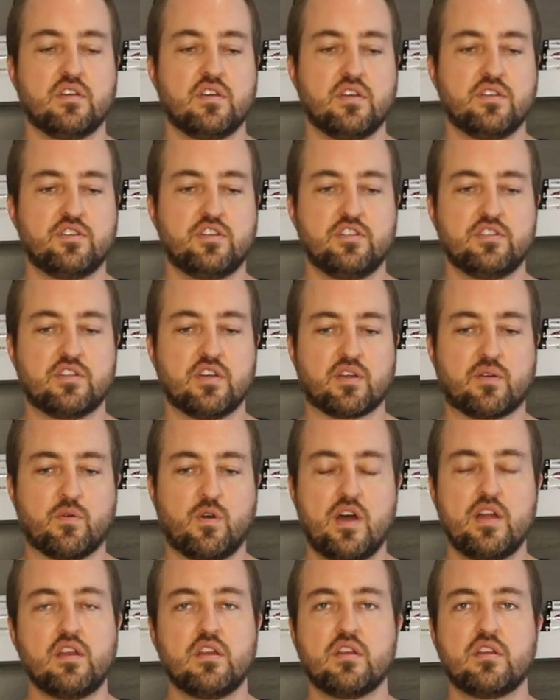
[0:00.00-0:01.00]
and she's like
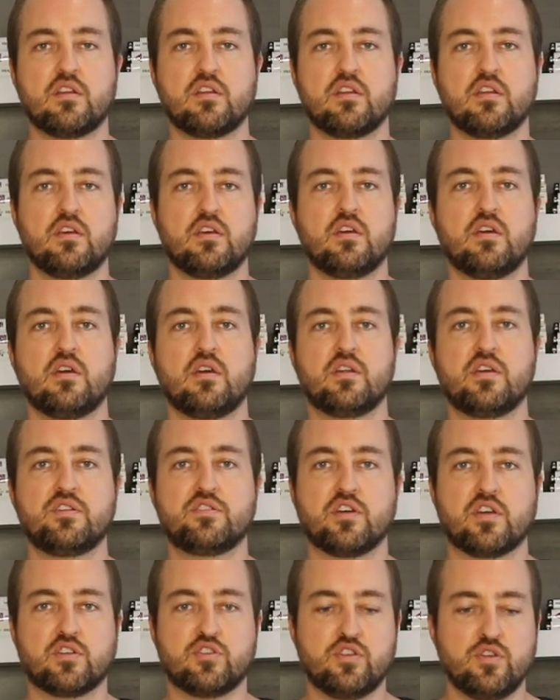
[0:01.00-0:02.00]
what
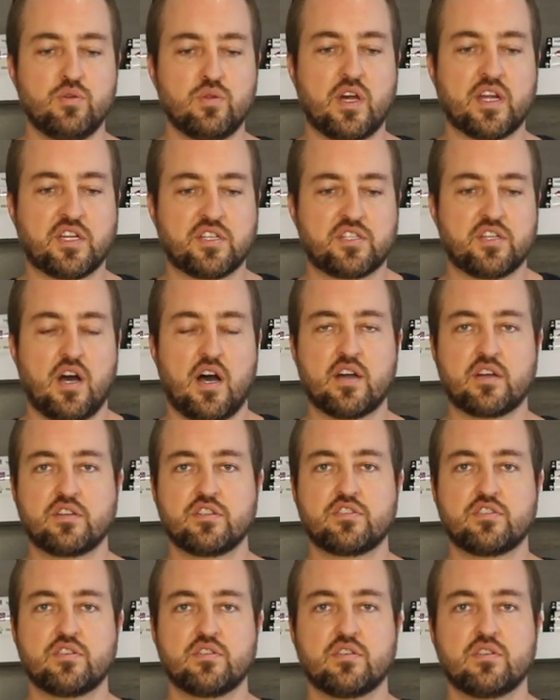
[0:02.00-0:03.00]
he's like do you like
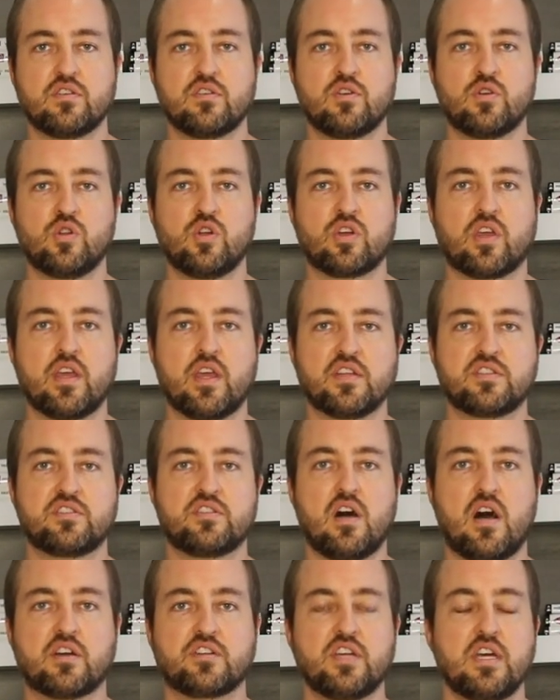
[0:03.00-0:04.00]
socks you're looking at
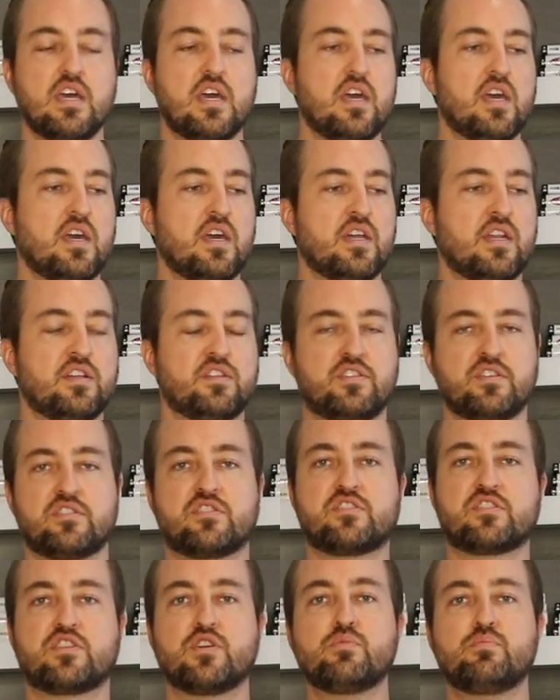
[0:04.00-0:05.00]
socks and it's
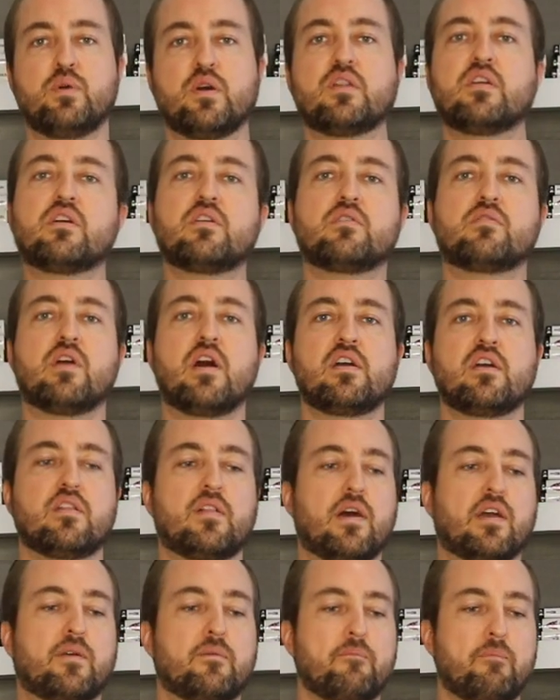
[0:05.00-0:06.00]
just stupid right
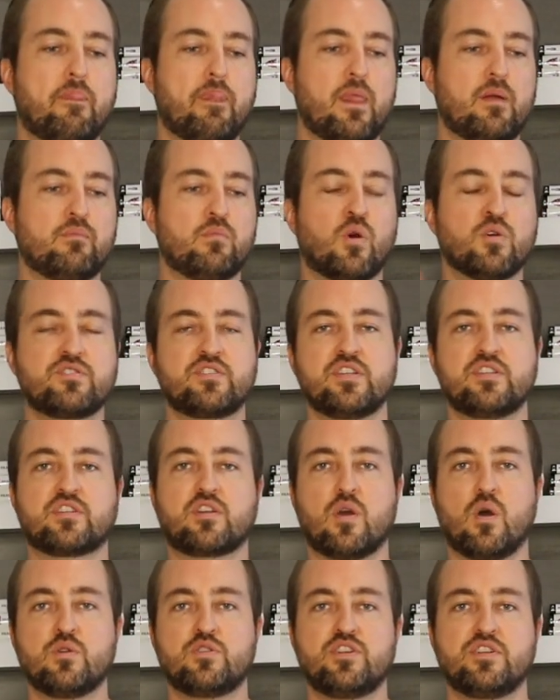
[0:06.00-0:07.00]
like most of
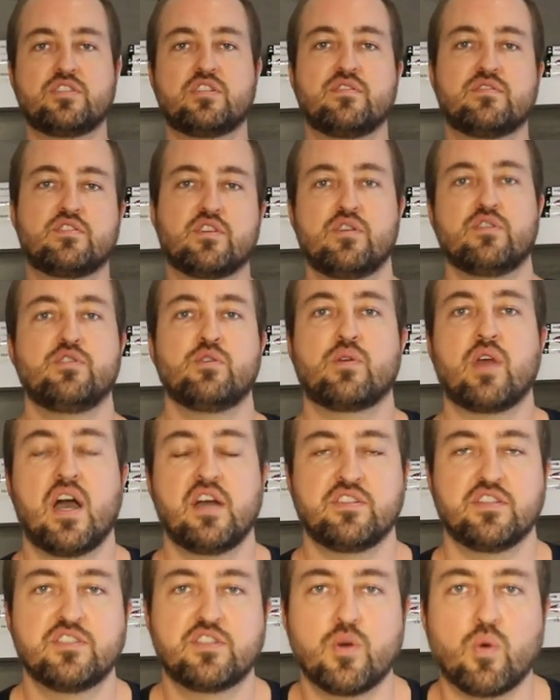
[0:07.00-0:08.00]
these coaches have turned you
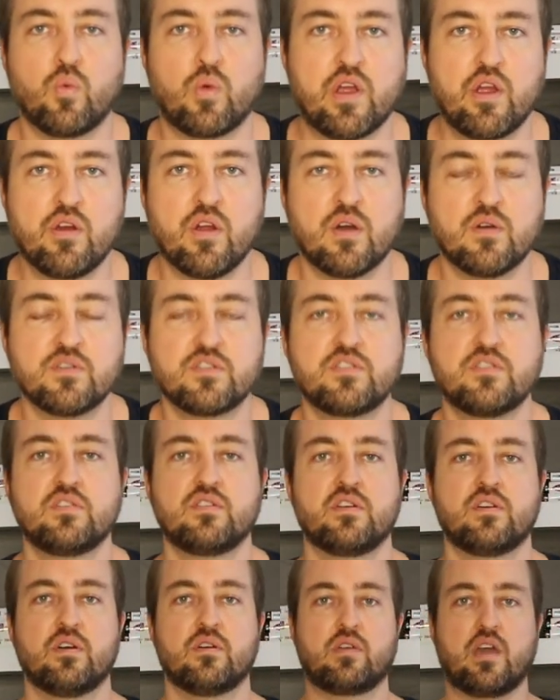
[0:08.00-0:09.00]
guys into weirdos
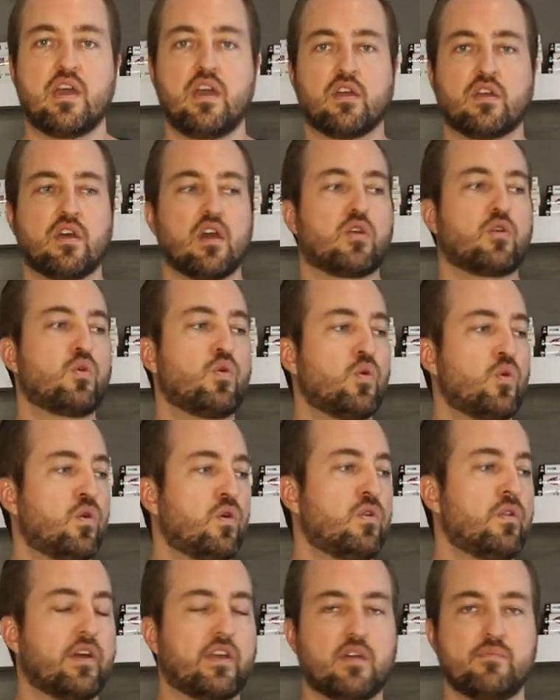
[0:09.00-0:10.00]
okay like a
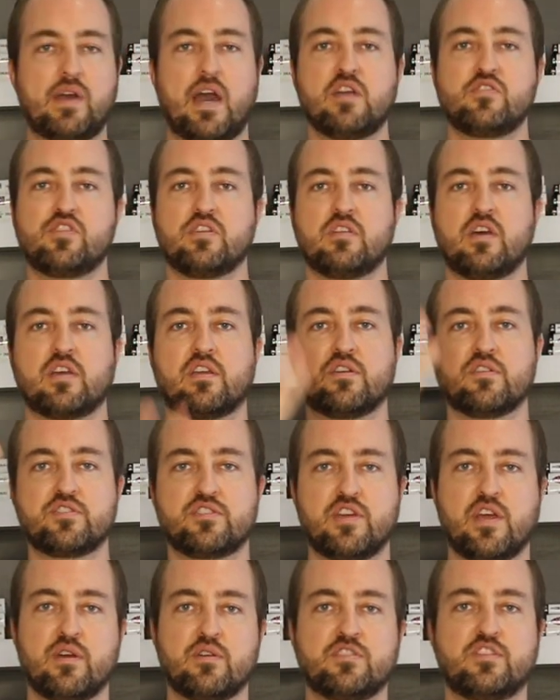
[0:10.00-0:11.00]
cool like imagine like your
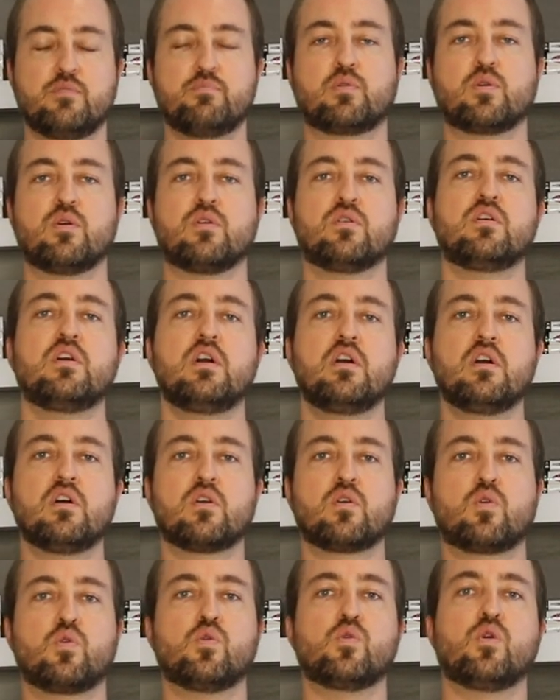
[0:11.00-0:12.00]
stereotypical
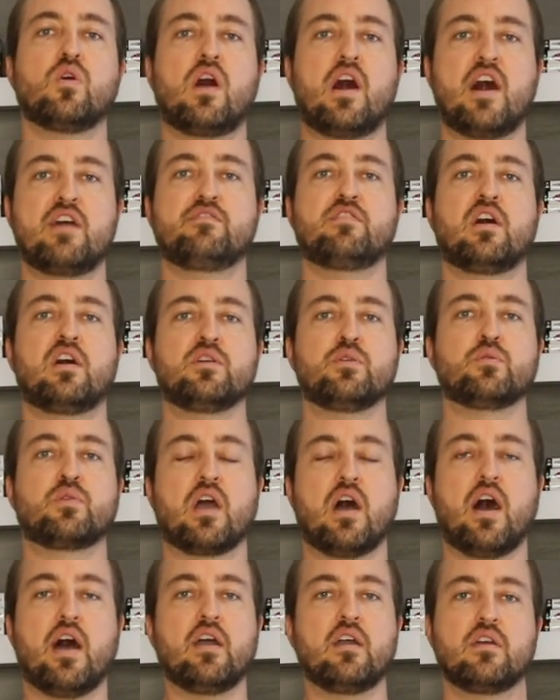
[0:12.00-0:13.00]
cool high value
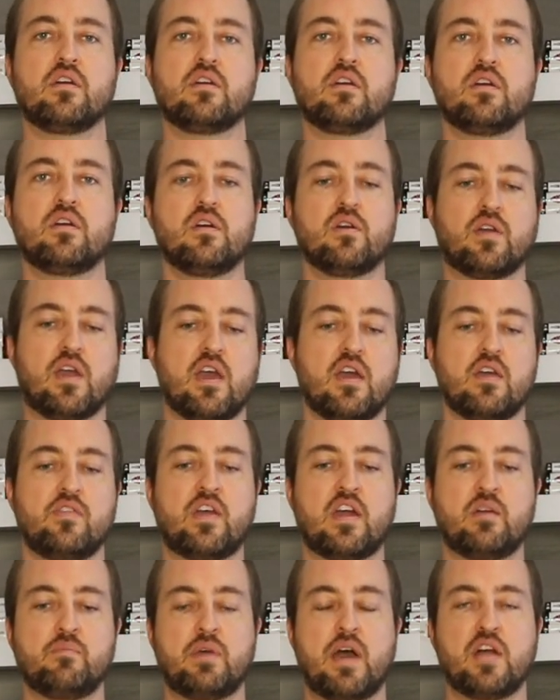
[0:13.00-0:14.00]
guy okay and
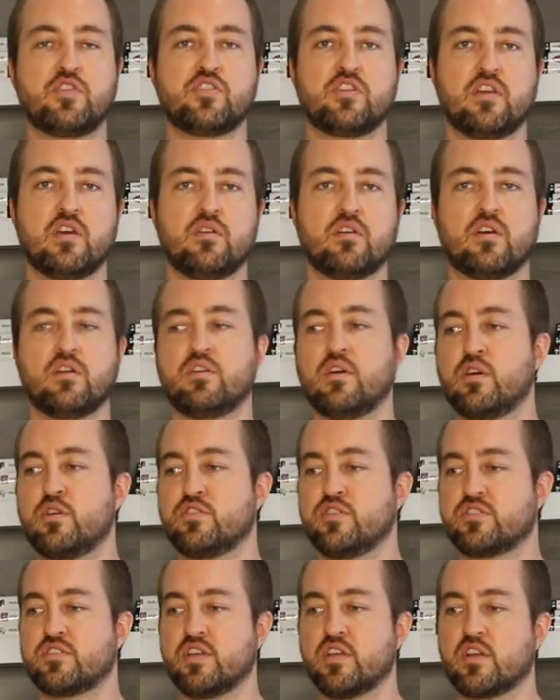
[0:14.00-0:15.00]
then imagine it or, or
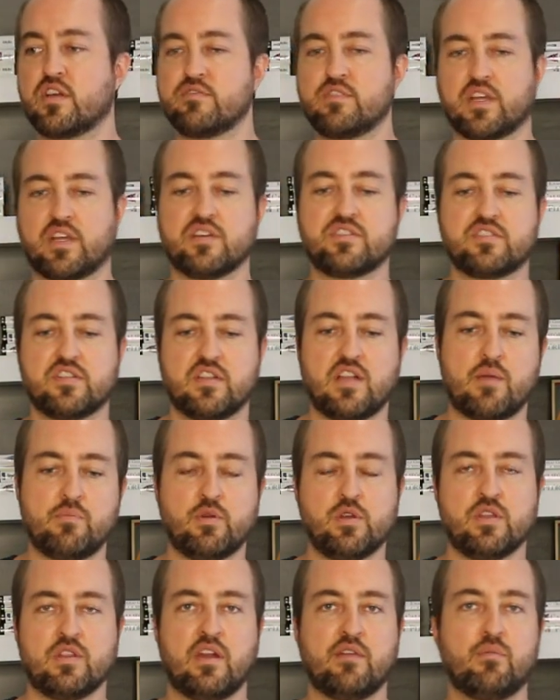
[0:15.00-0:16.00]
just think of like a
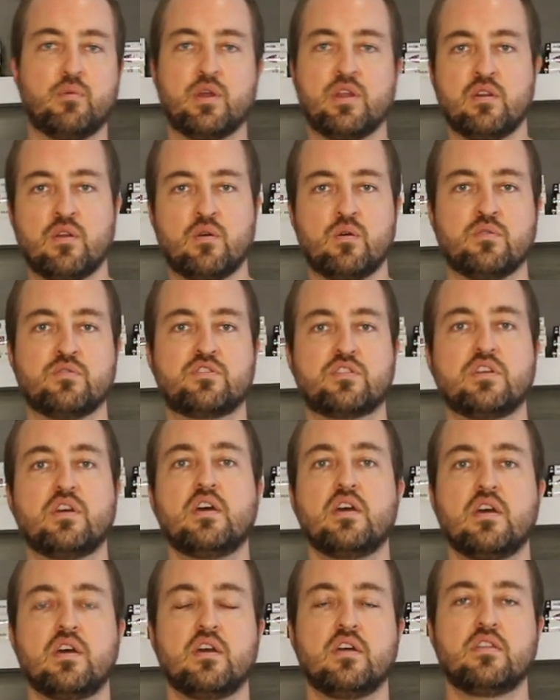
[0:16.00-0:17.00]
celebrity that everybody knows
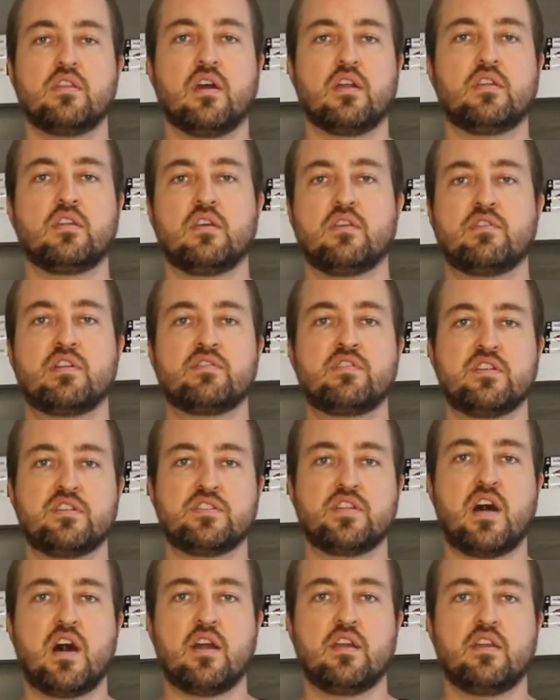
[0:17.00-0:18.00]
that even if
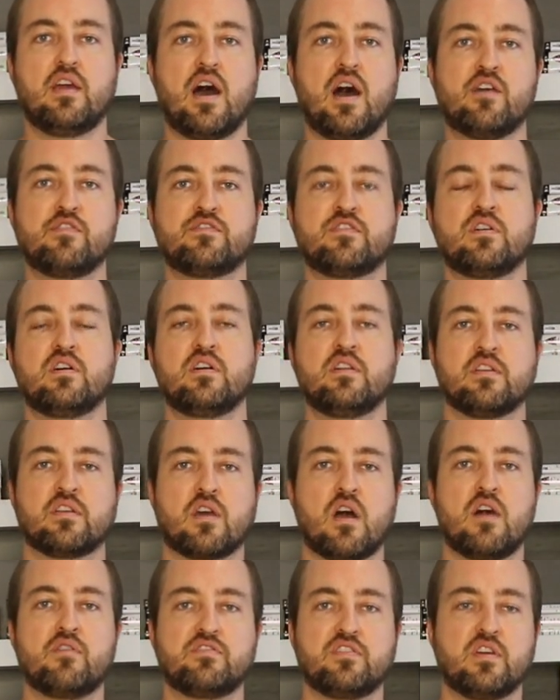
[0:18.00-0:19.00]
he's not alpha and
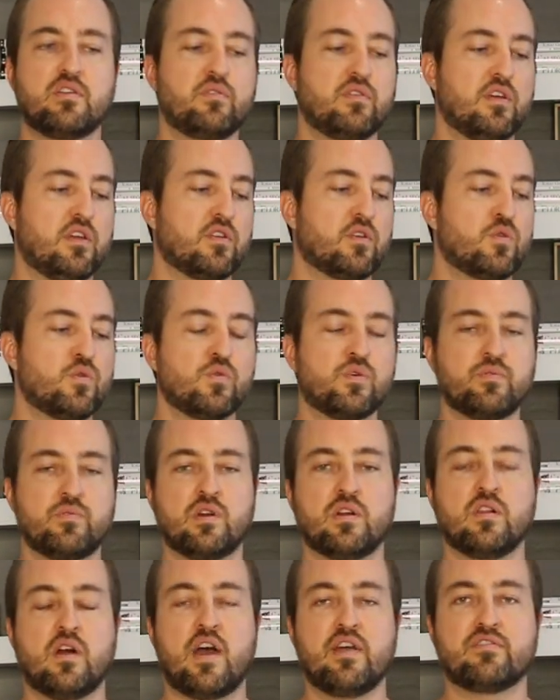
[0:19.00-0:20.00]
confident and cool in
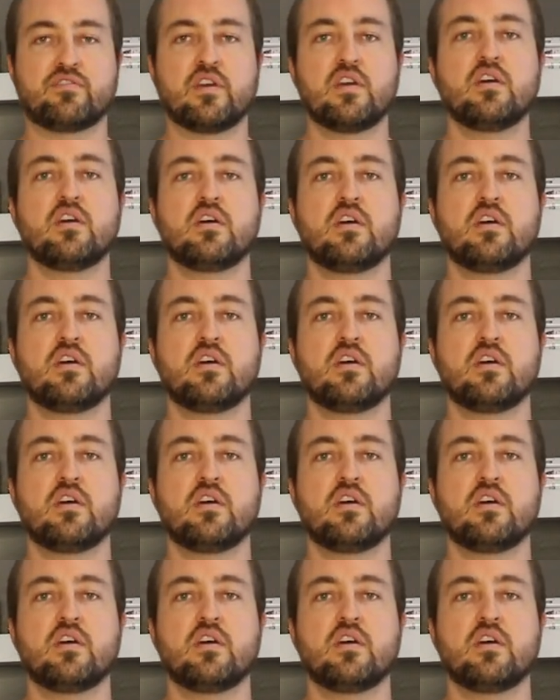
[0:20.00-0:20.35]
real life,